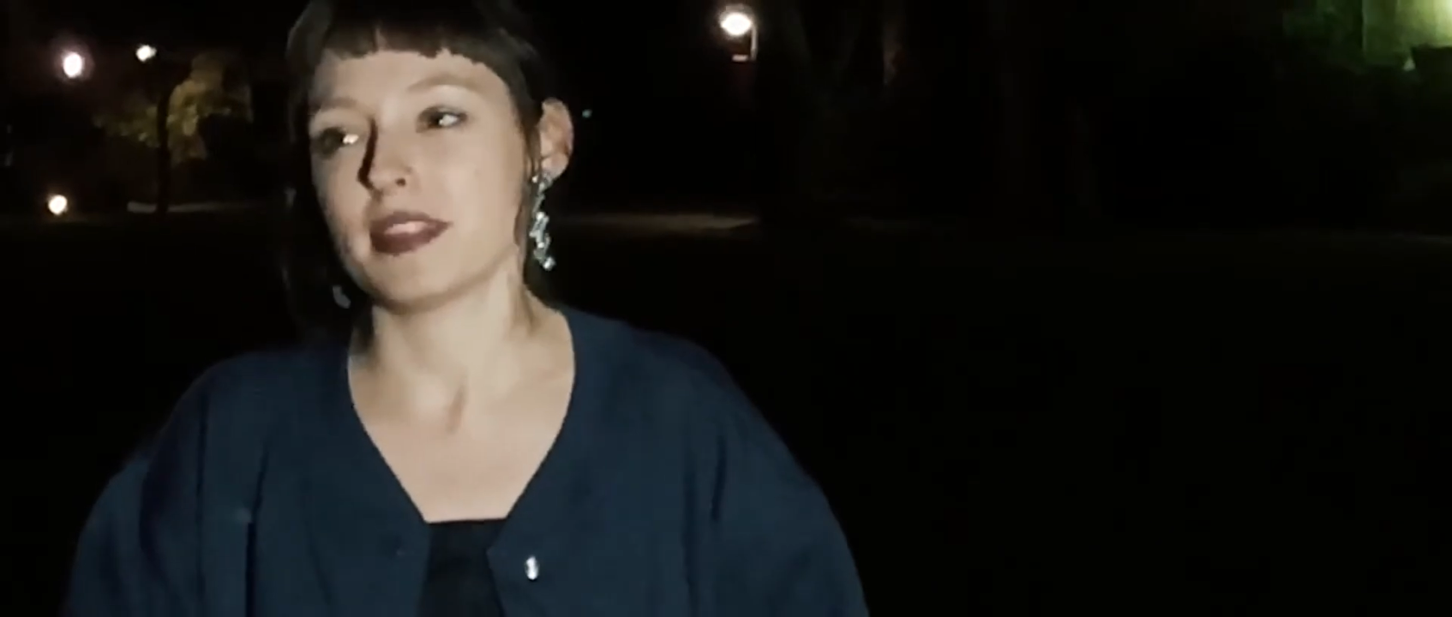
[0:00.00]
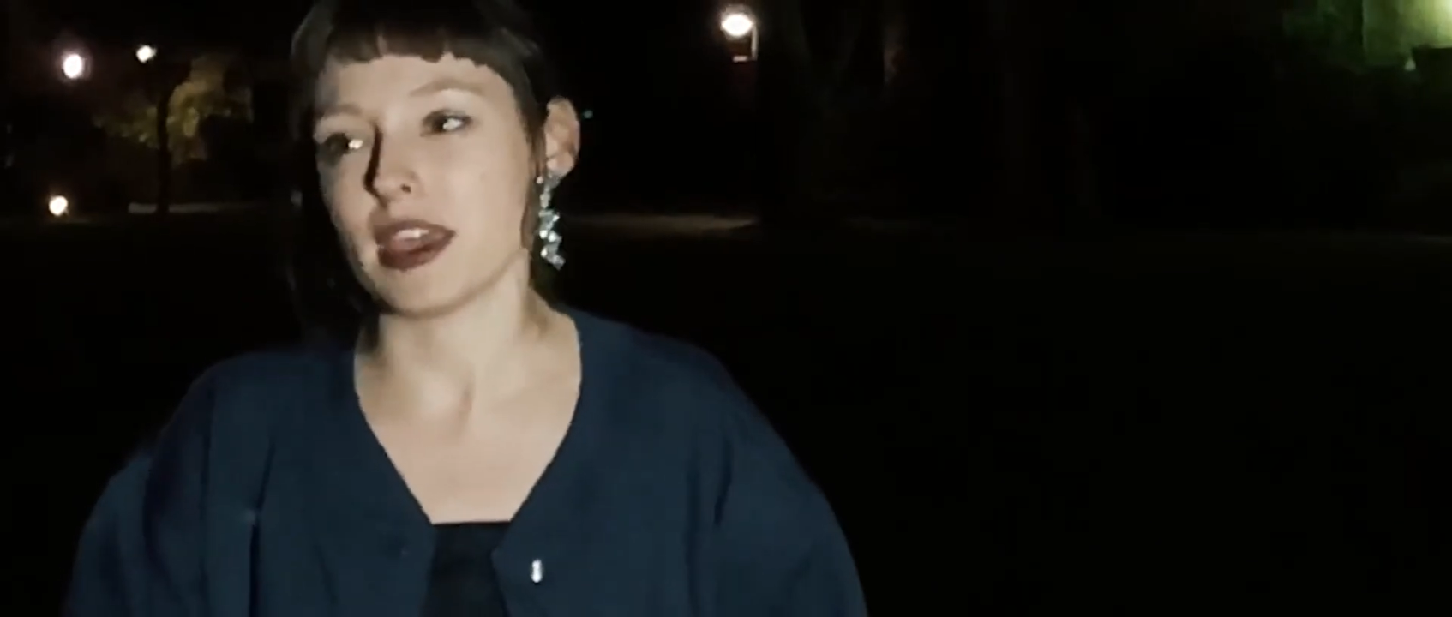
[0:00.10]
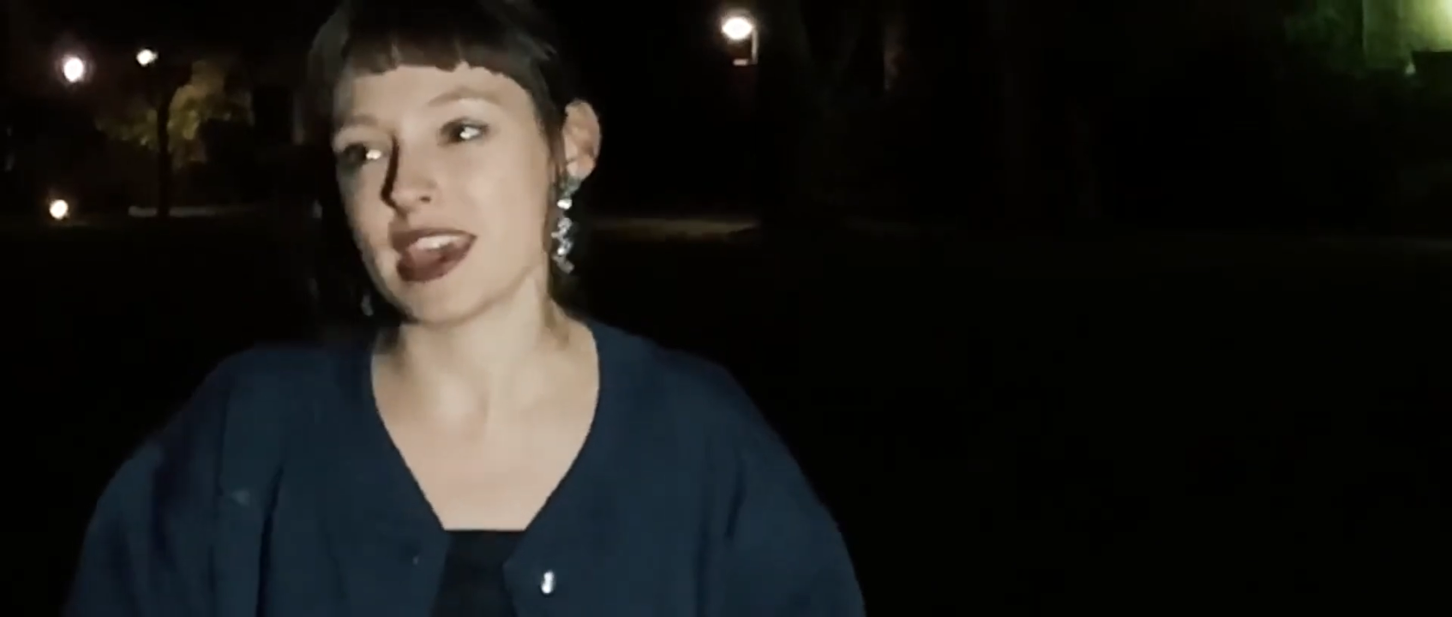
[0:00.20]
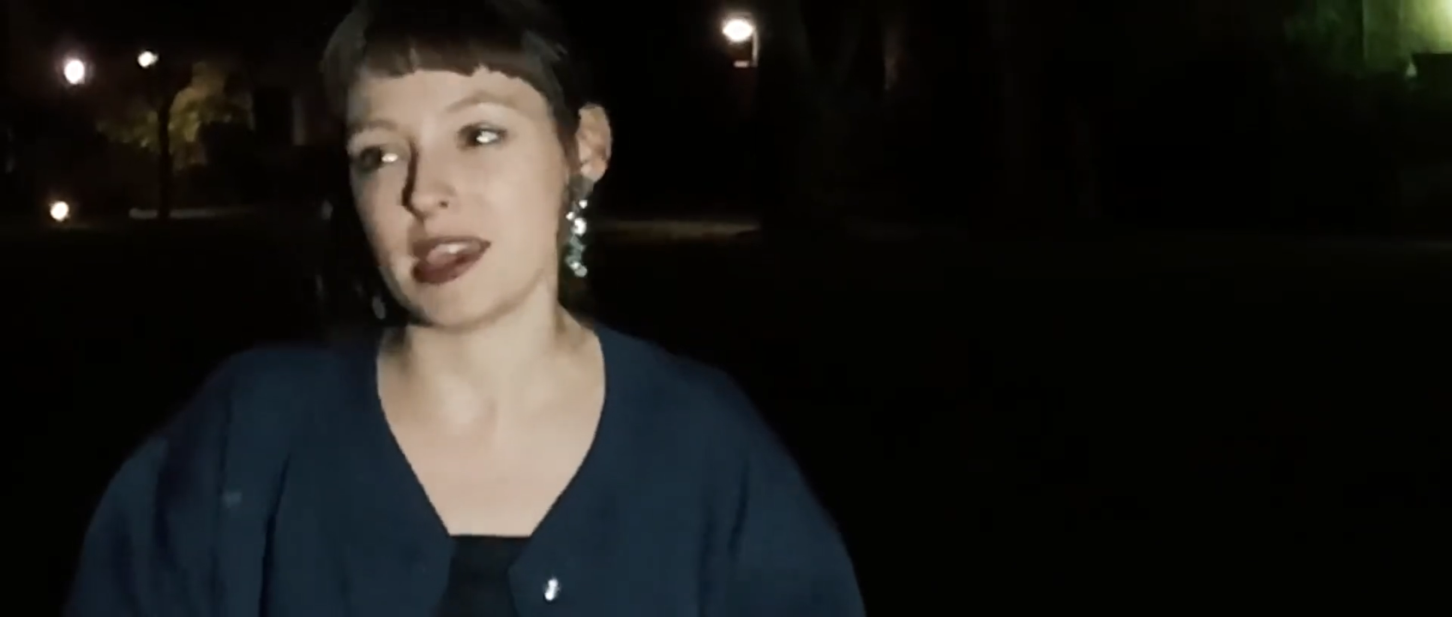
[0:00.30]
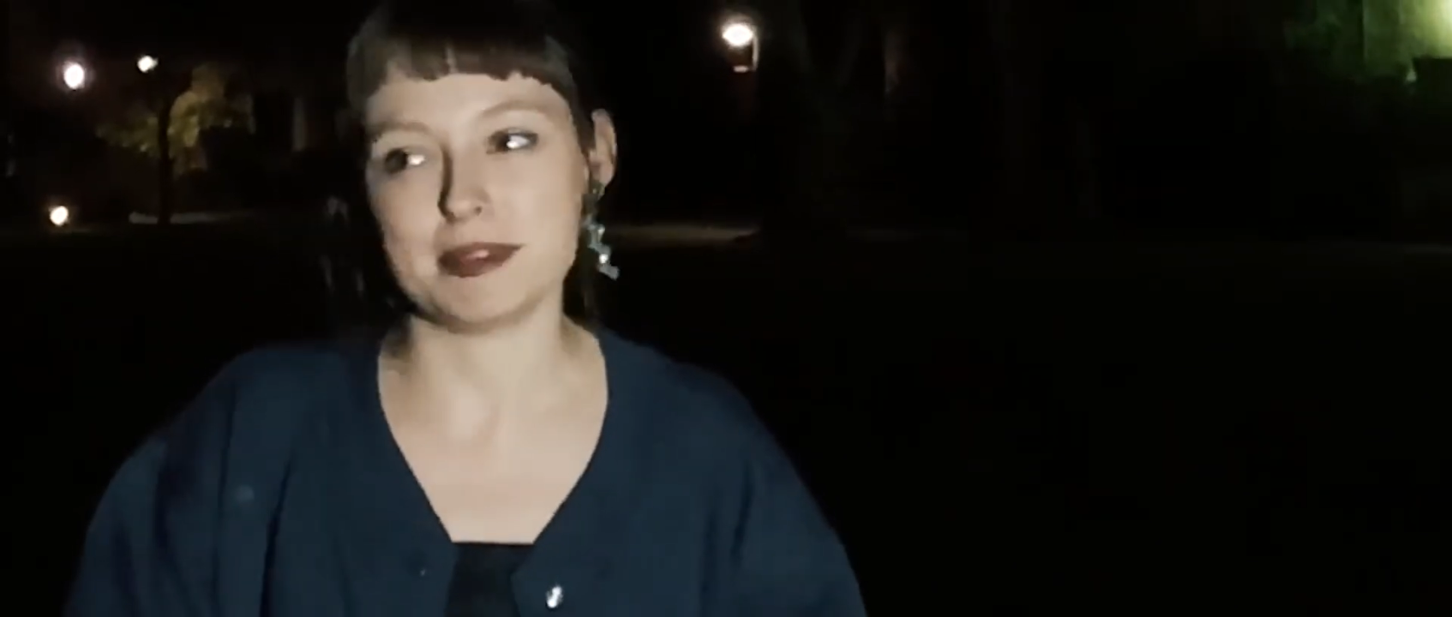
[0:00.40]

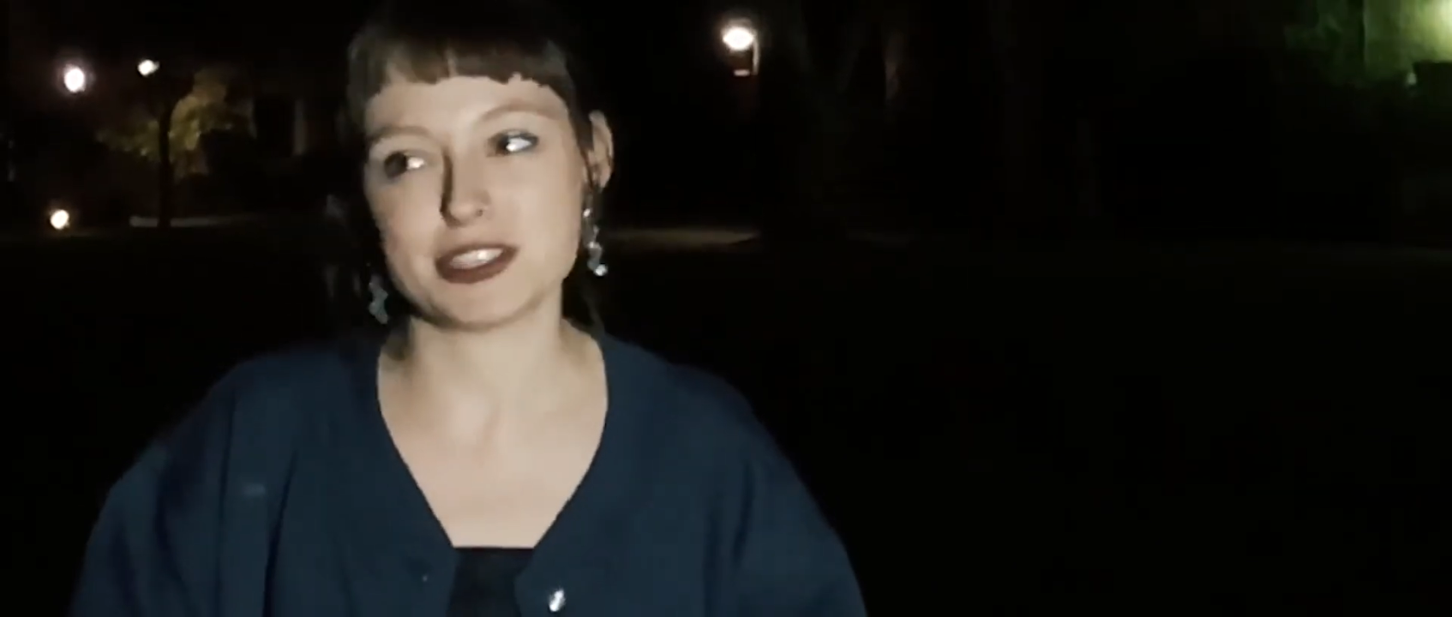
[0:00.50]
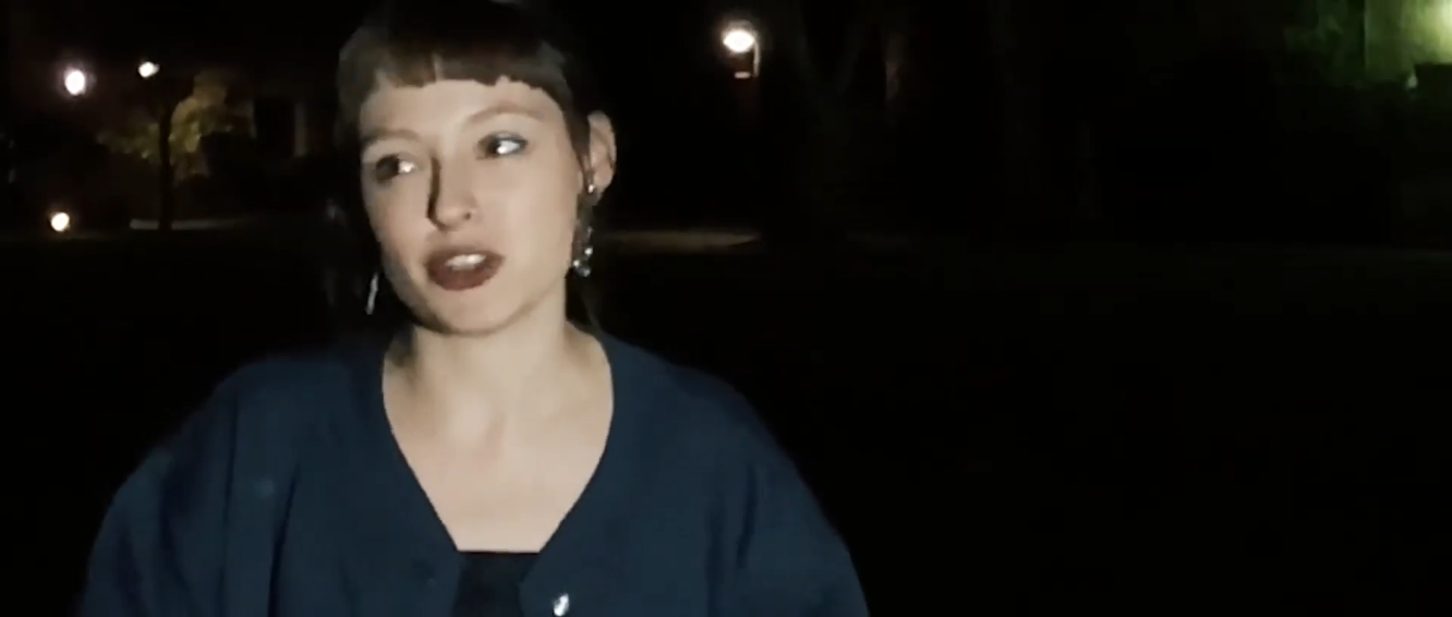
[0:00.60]
they keep me